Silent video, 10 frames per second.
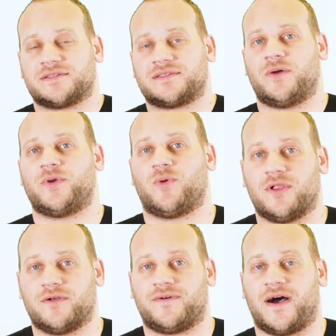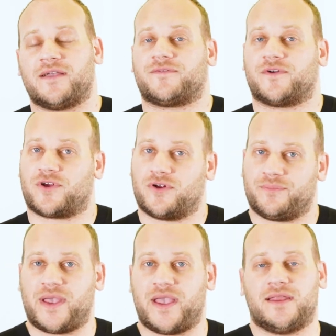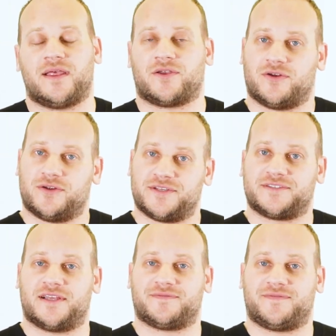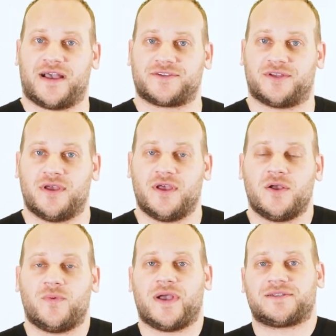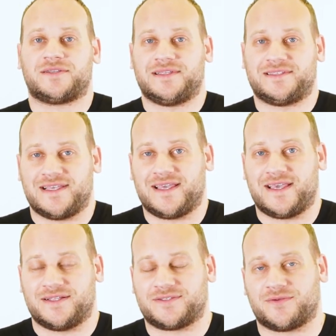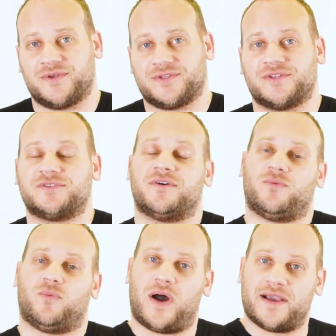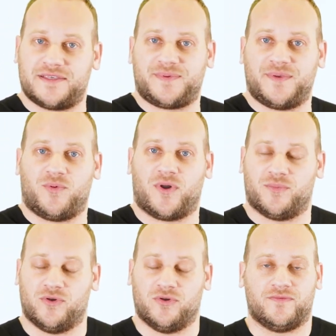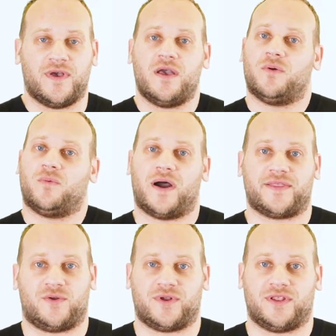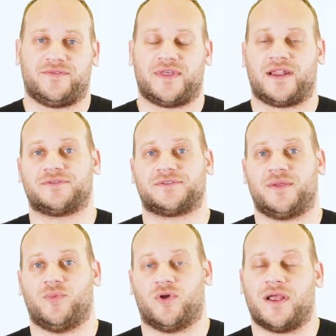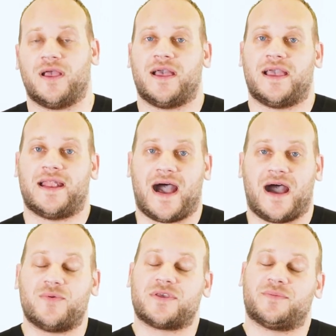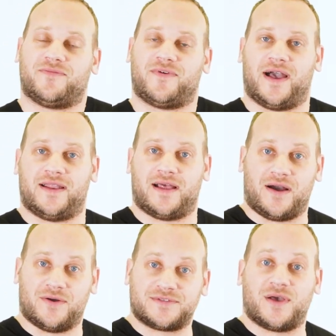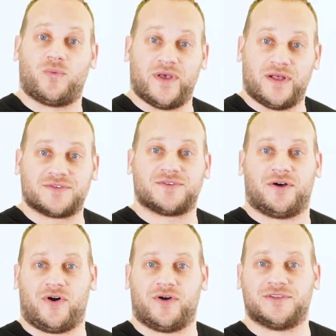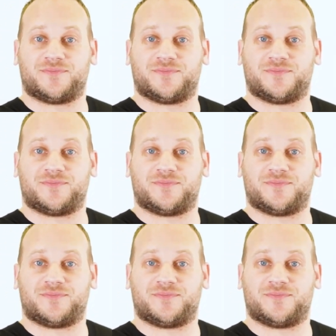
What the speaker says: is how we qualify for current pain and current dissatisfaction. We actually dig into the reasons of why these people wanna move, why they don't want to live in that house anymore, and how we can provide a house that will solve all these